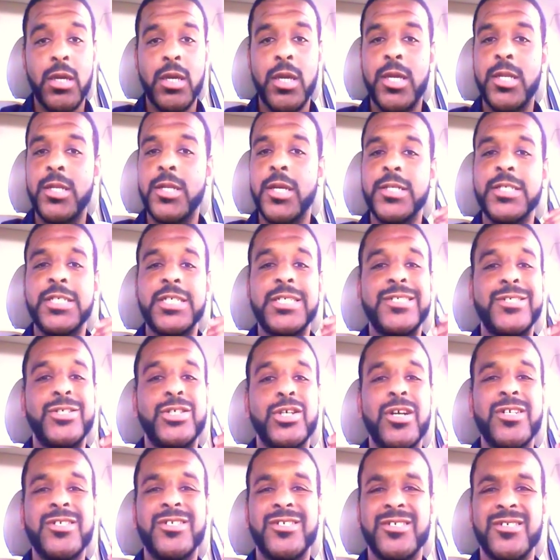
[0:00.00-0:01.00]
He doesn't
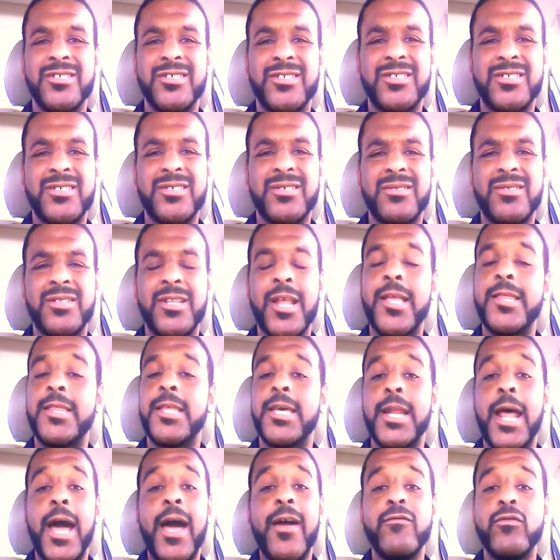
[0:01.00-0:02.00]
judge us. Not
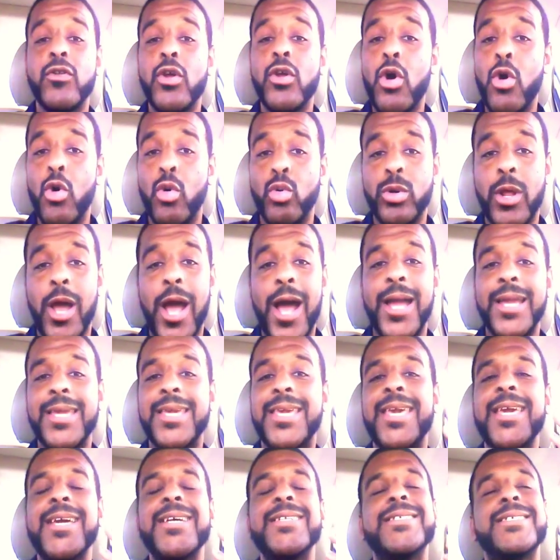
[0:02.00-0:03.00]
that I've known. I
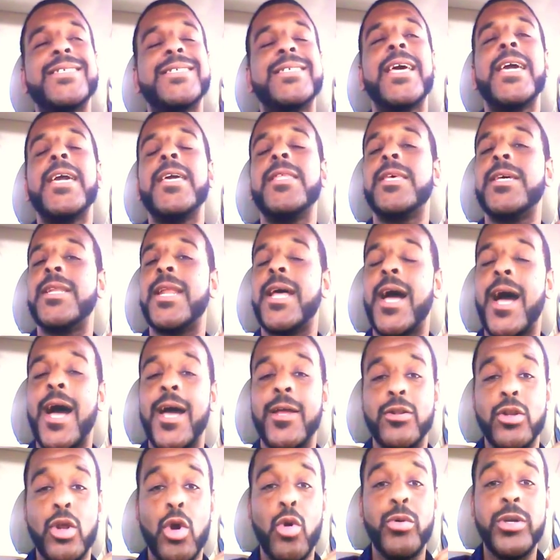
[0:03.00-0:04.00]
can't say that
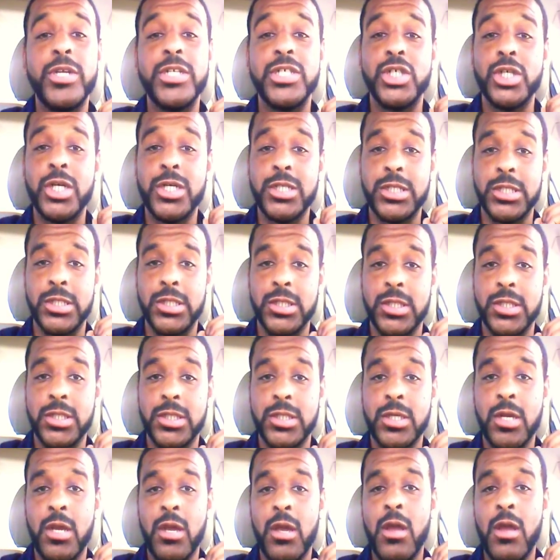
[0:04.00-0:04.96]
I know he judges us.